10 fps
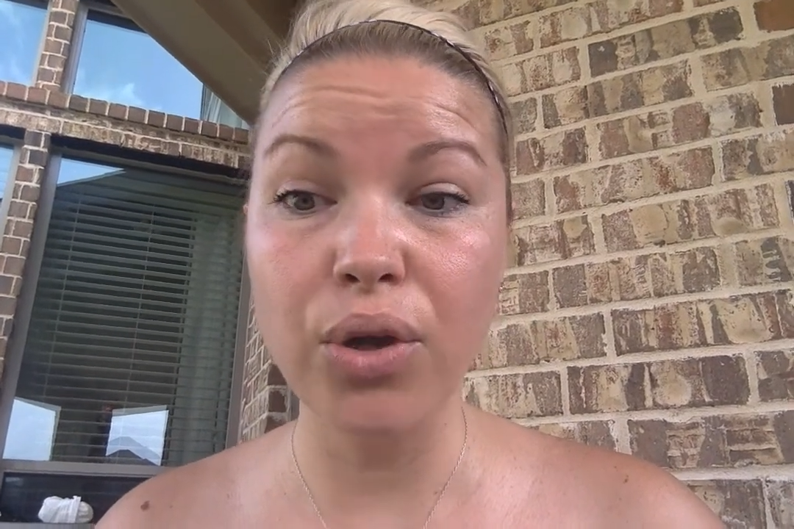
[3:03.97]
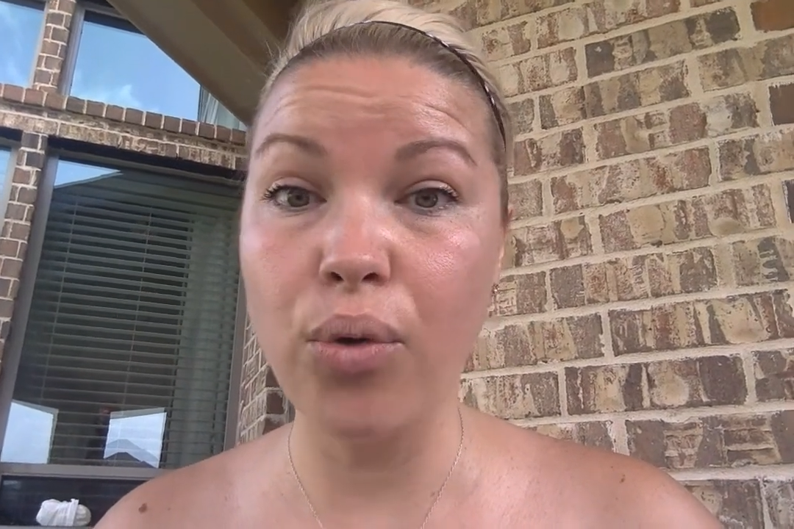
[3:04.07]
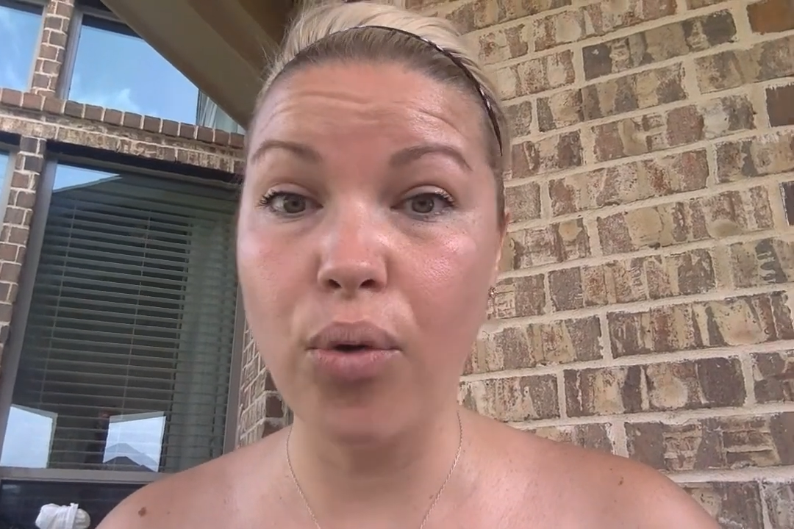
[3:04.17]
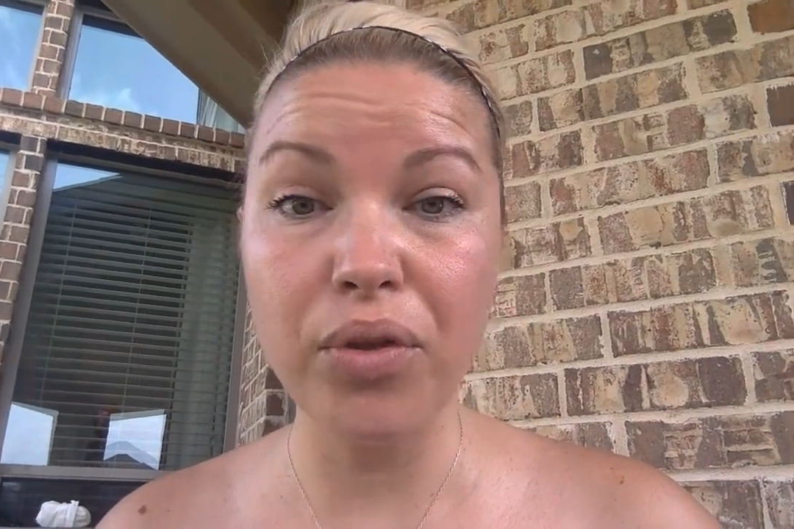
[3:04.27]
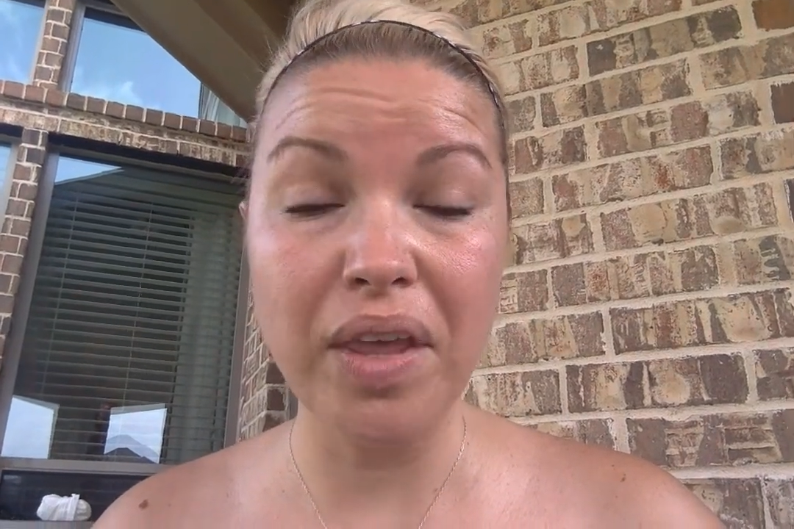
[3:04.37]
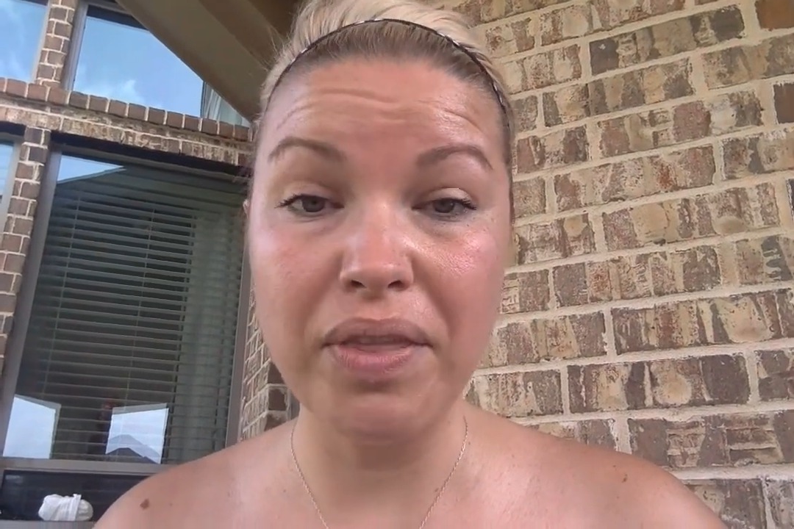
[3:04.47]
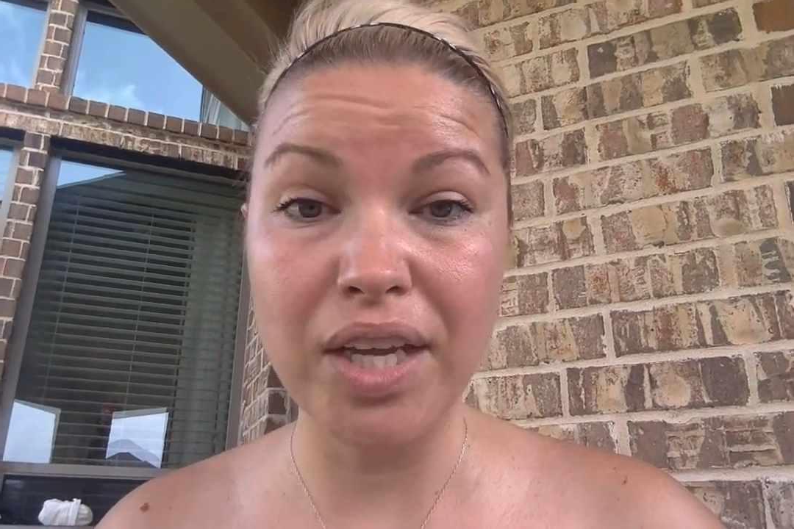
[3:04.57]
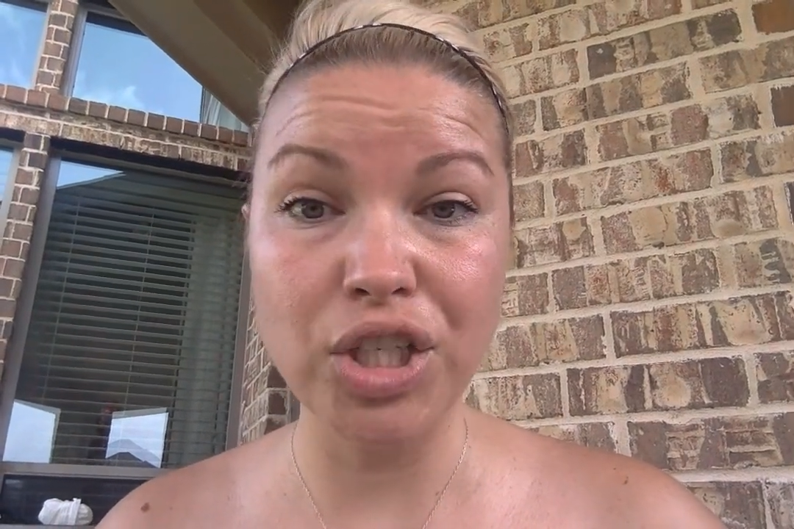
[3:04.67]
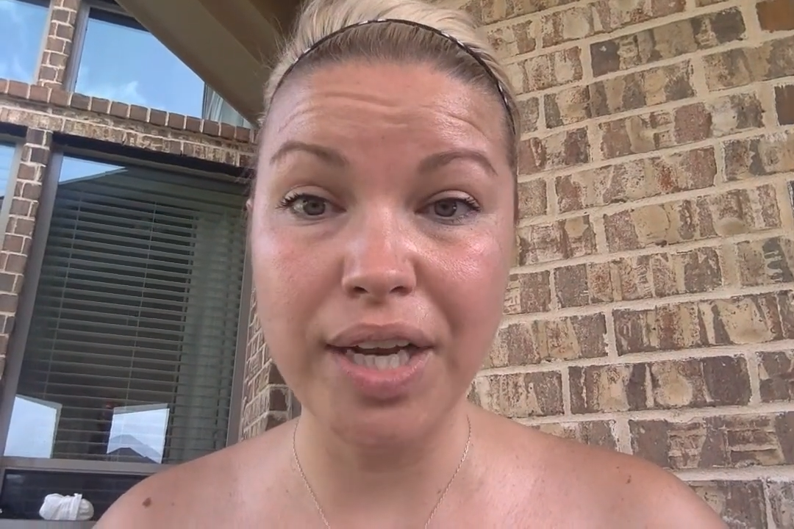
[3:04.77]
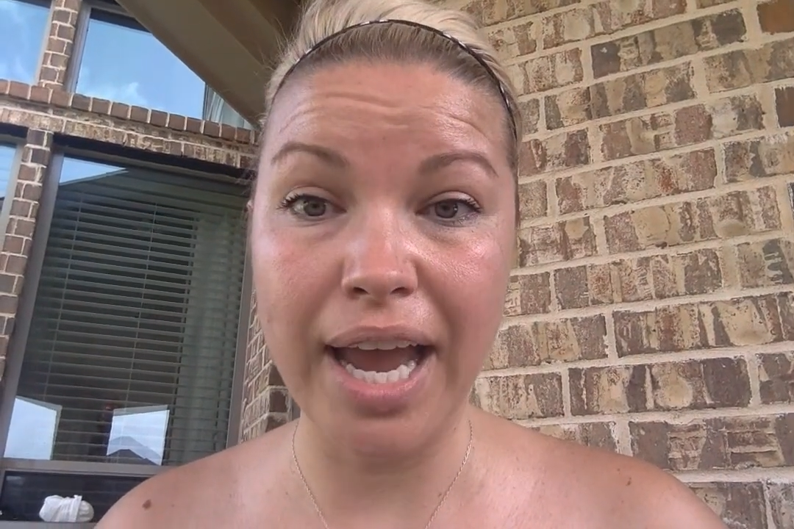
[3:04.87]
goal that
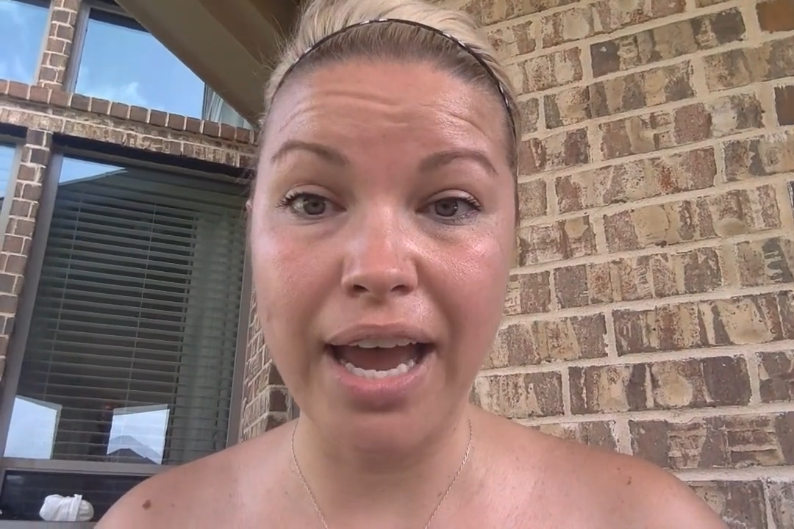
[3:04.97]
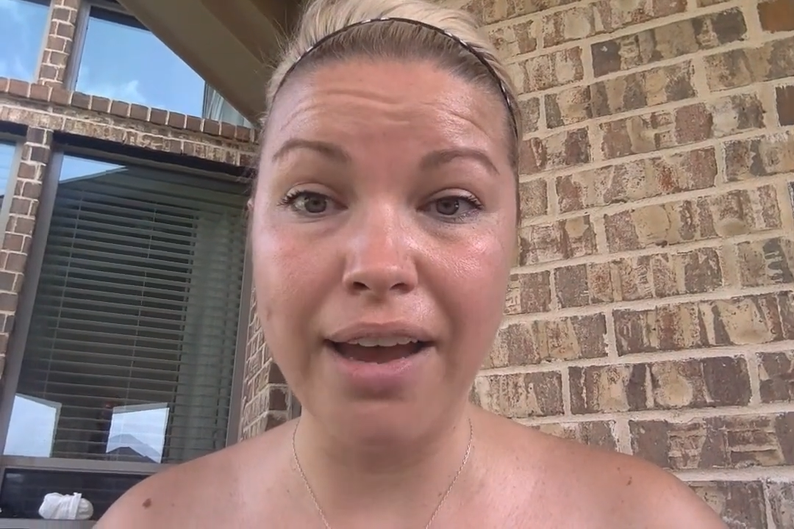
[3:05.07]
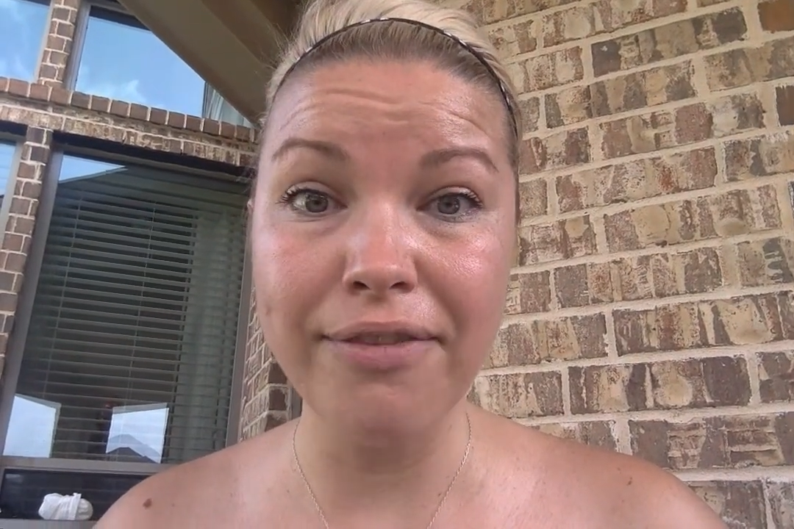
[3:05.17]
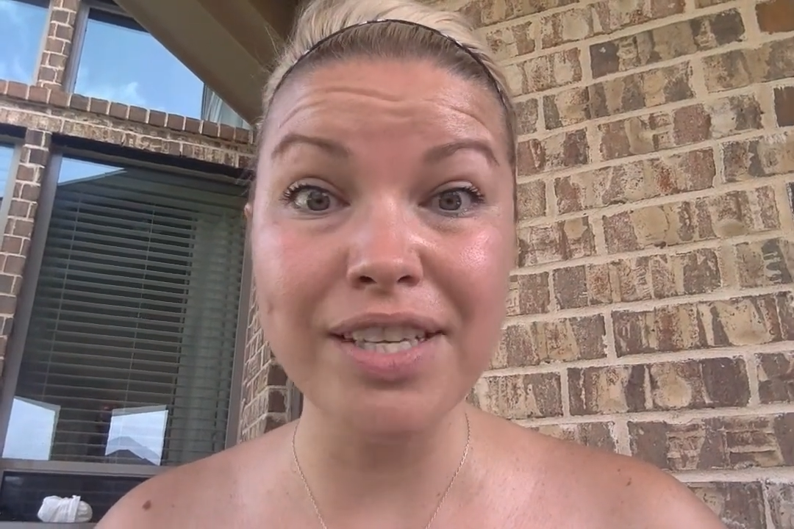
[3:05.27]
they should have